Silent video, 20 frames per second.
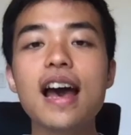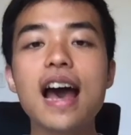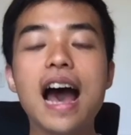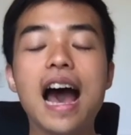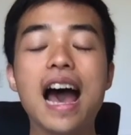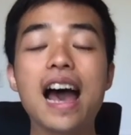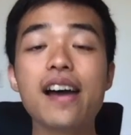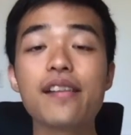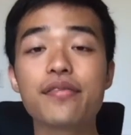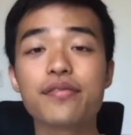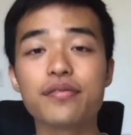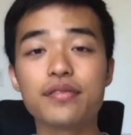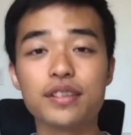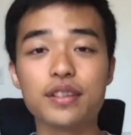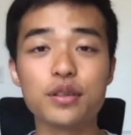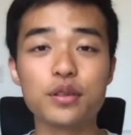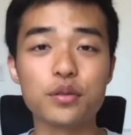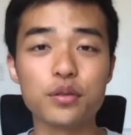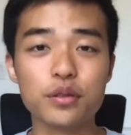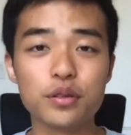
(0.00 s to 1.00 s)
I've
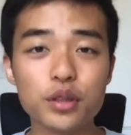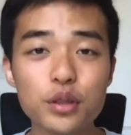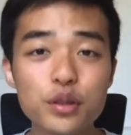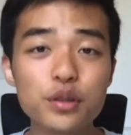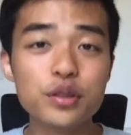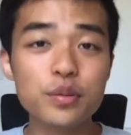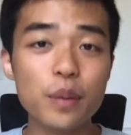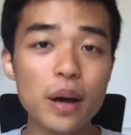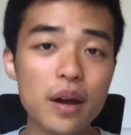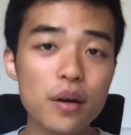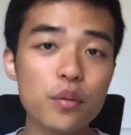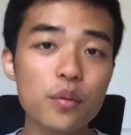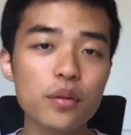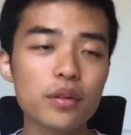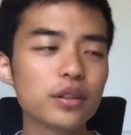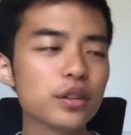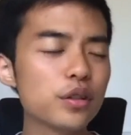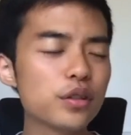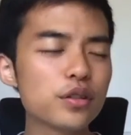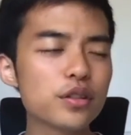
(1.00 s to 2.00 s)

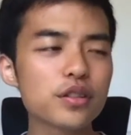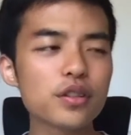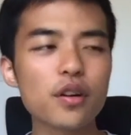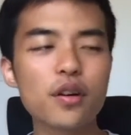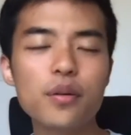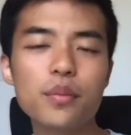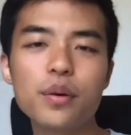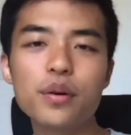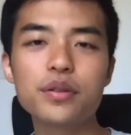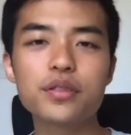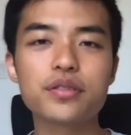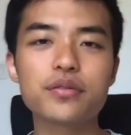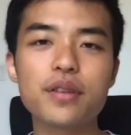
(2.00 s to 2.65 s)
lose almost